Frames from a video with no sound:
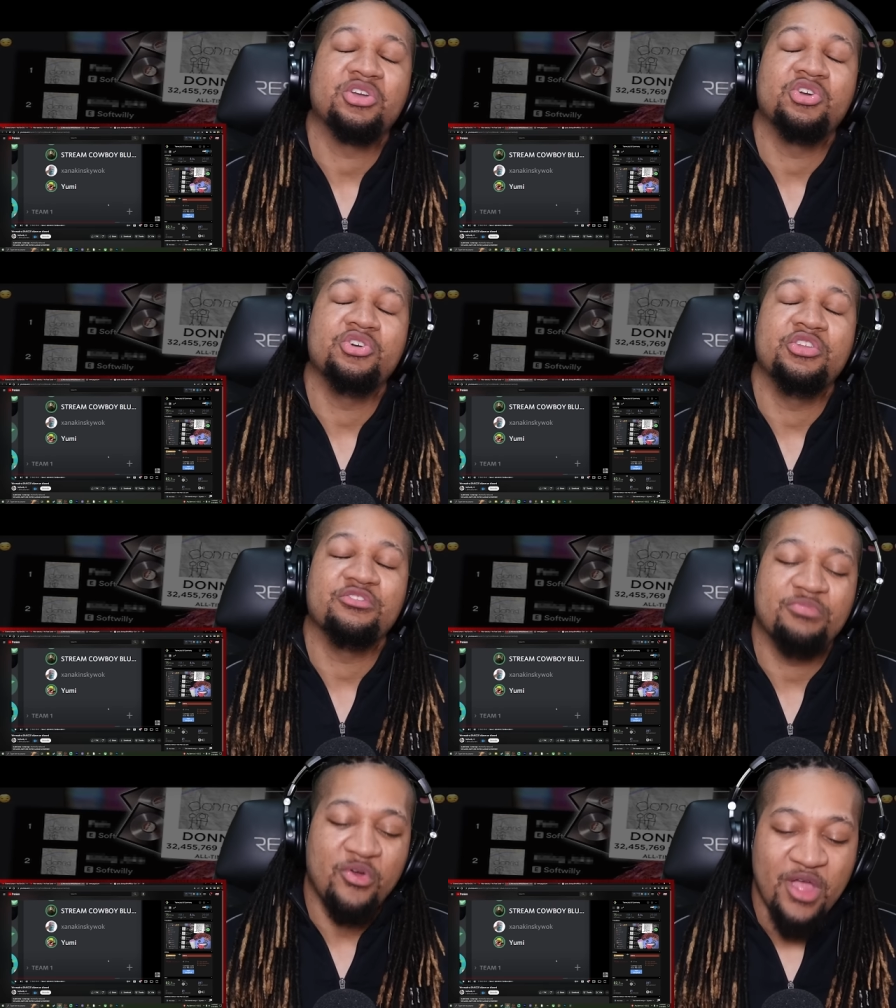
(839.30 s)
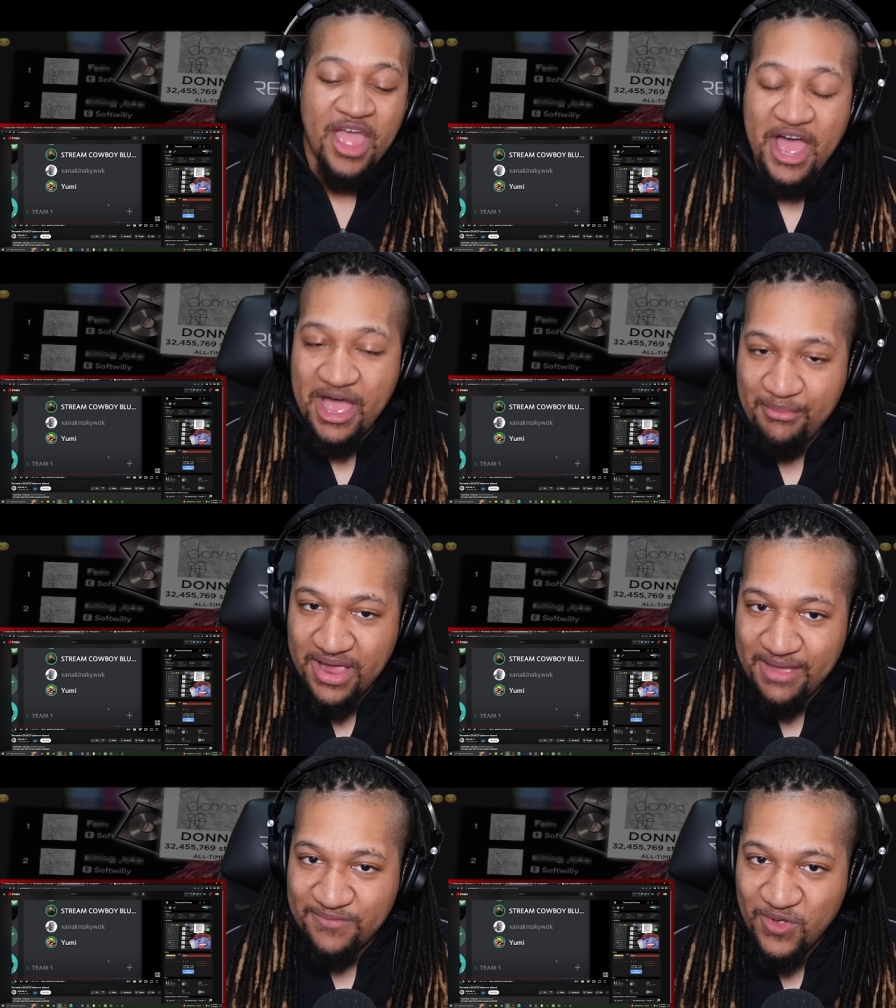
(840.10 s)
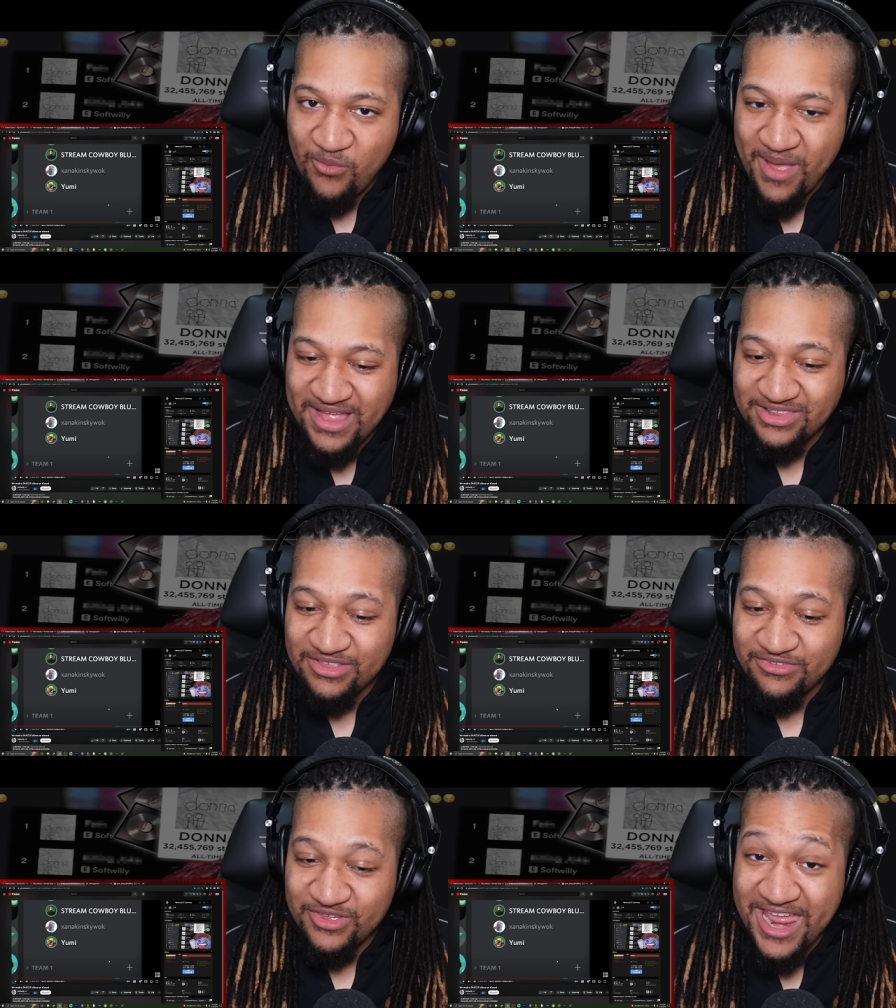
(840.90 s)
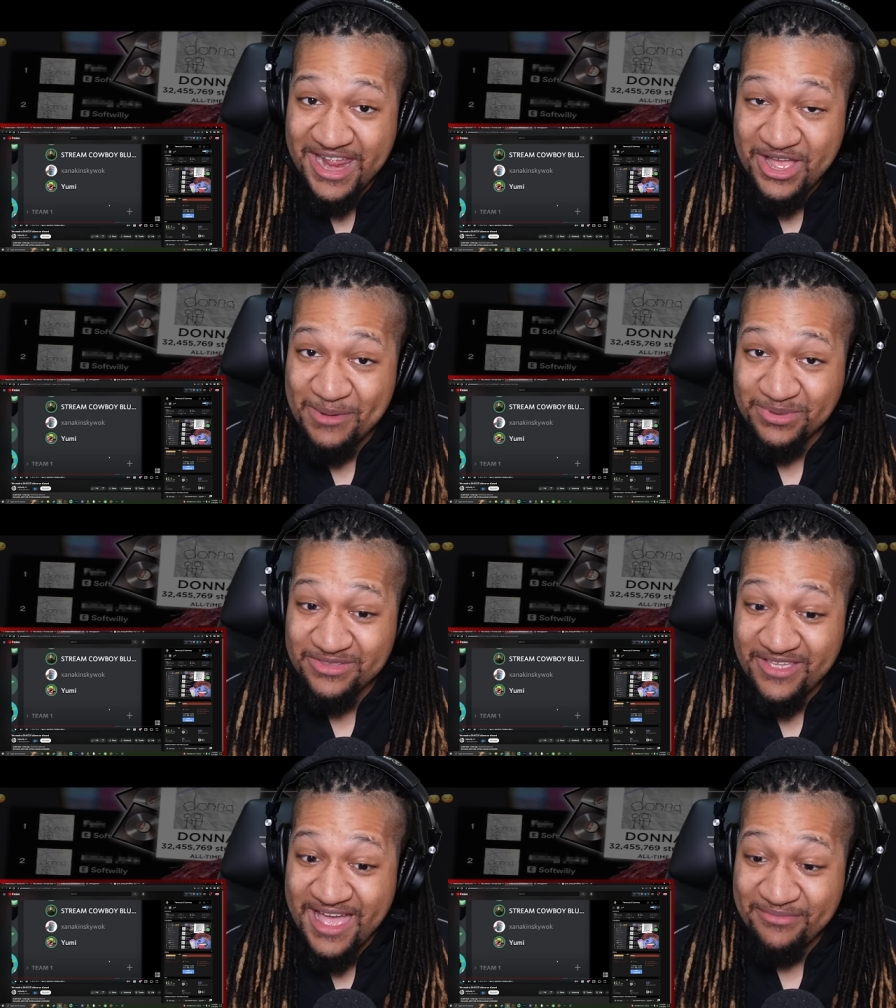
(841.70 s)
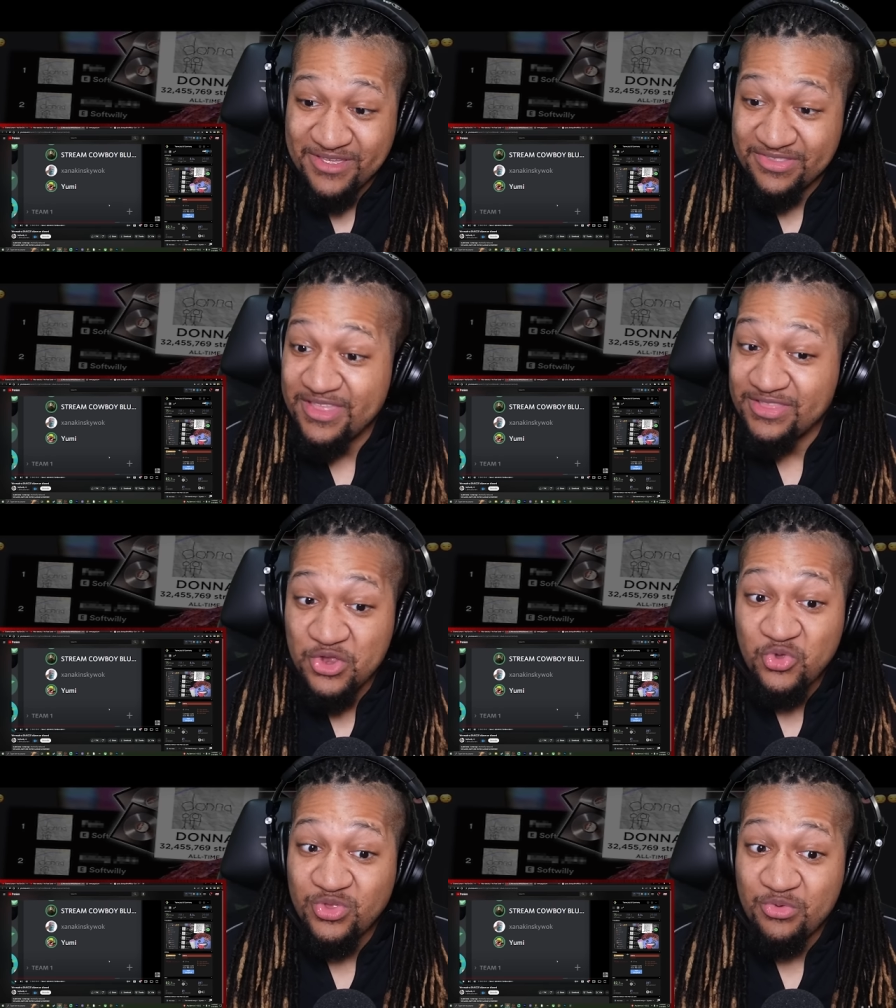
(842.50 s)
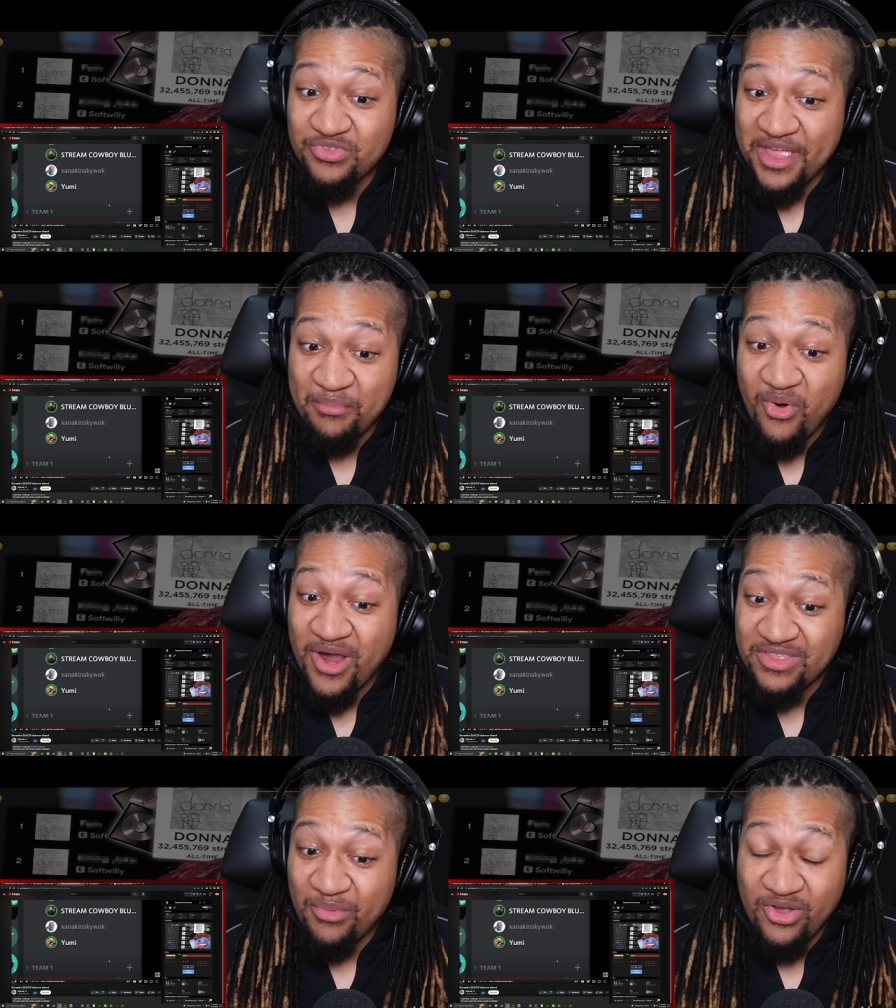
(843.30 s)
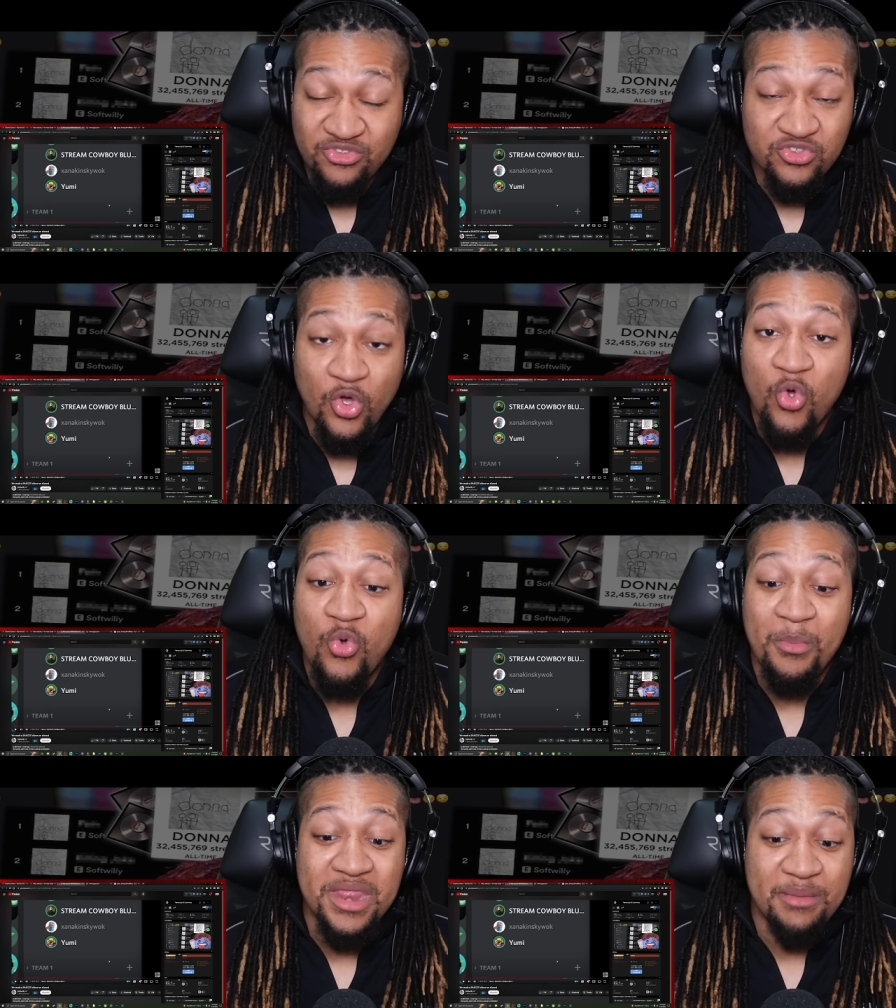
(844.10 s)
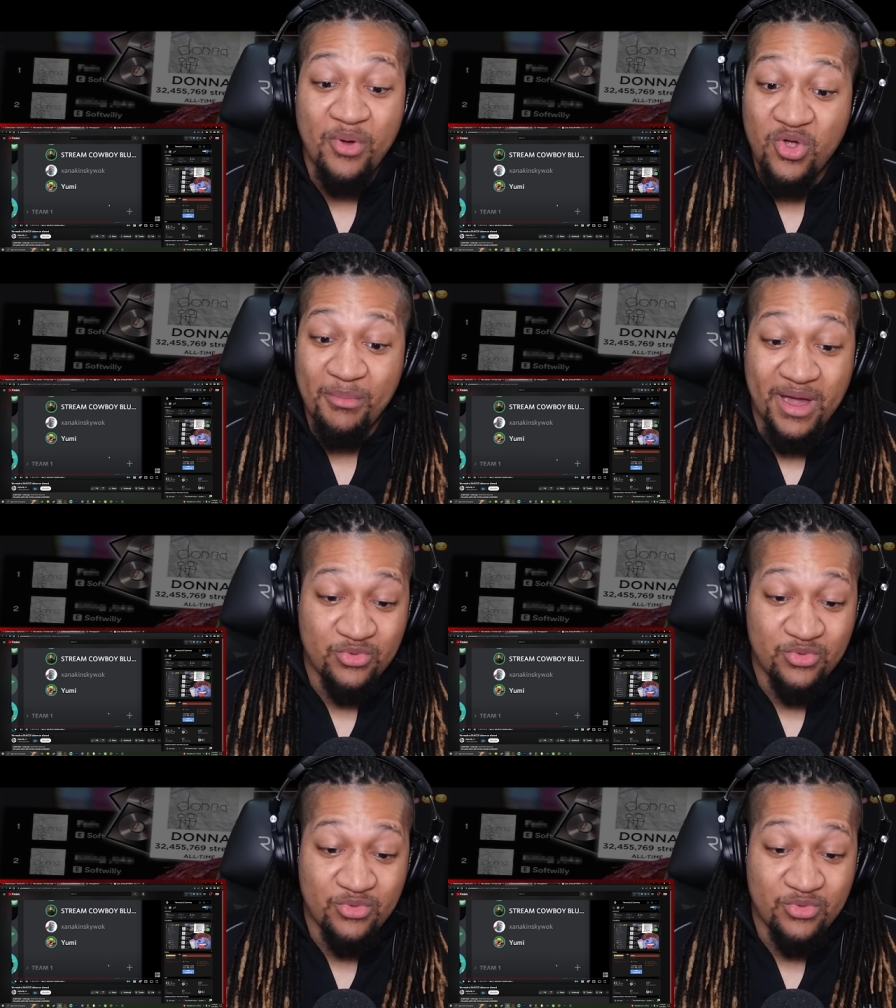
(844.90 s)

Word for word: goodness, bro! I might have to go back and listen to that a couple of times because it literally was like bar after bar. So many Pokemon